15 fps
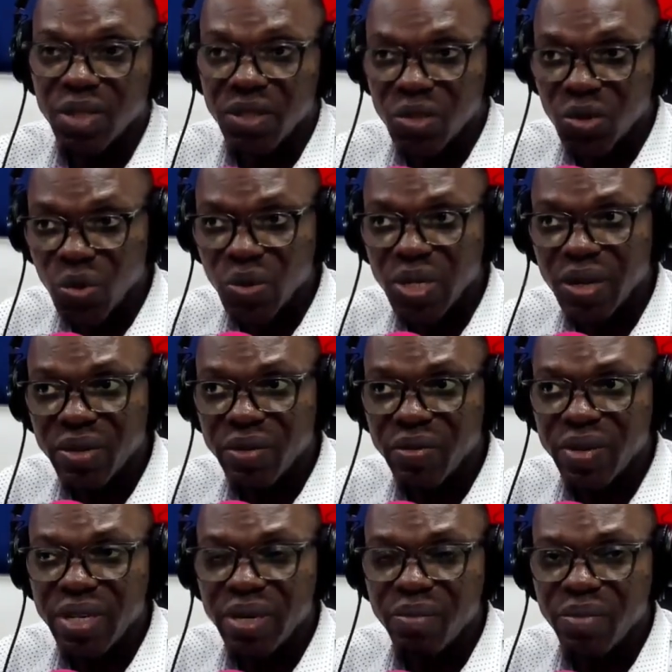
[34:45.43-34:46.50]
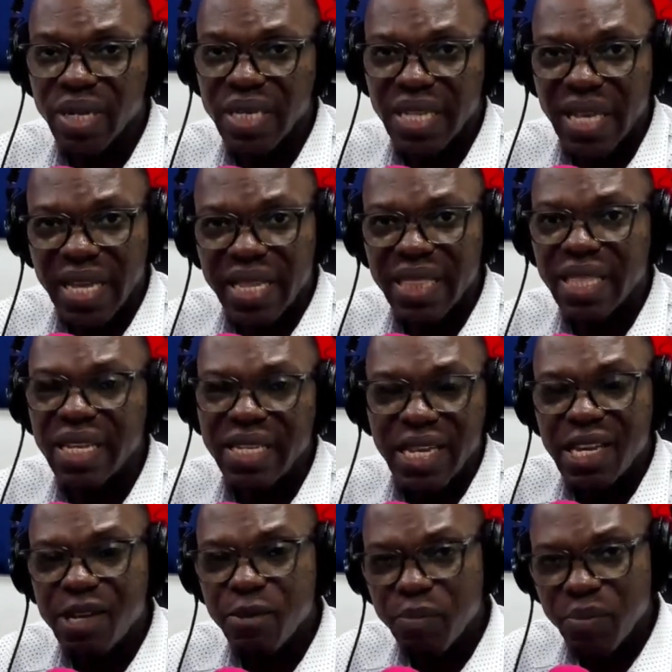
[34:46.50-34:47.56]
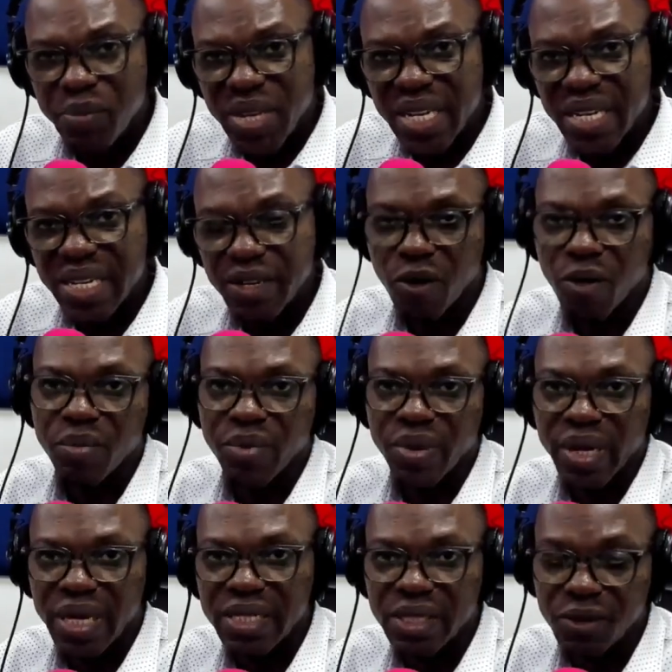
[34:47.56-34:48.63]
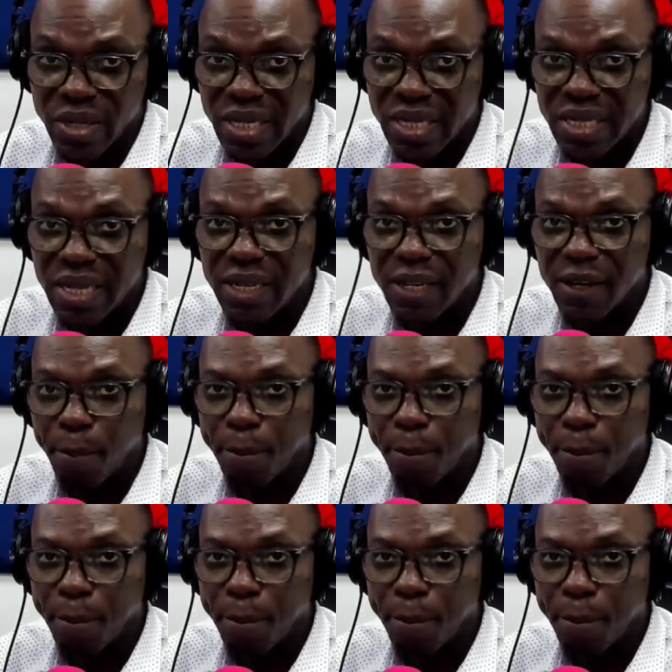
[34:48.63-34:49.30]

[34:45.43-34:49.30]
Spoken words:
They slow down the reading pace and then they impede comprehension or understanding.